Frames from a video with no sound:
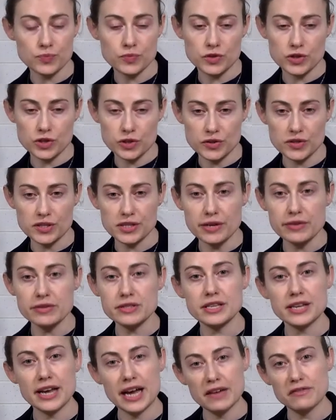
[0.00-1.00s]
so cells
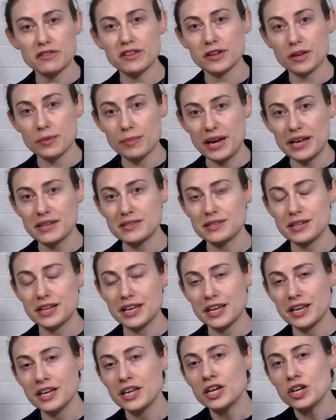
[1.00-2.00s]
that have the
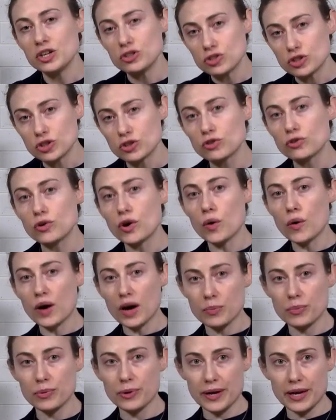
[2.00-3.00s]
capacity to grow
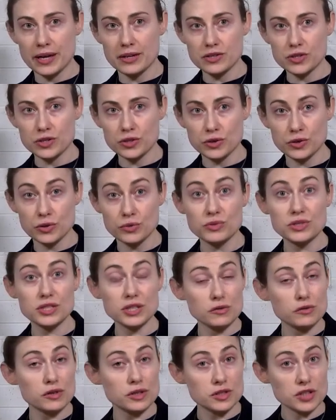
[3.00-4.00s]
up into
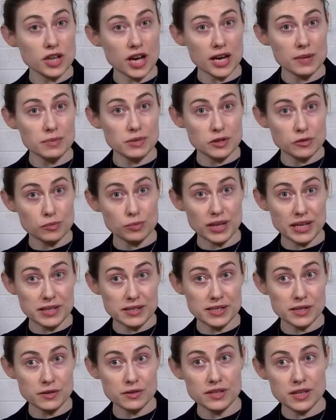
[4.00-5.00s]
different types of blood
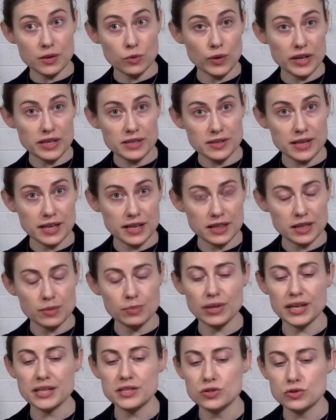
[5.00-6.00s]
cells that we see in the
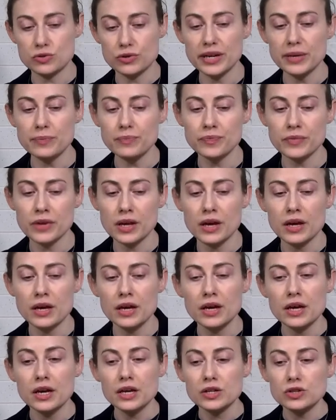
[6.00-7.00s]
bloodstream,
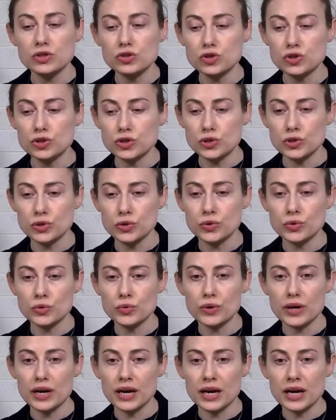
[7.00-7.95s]
to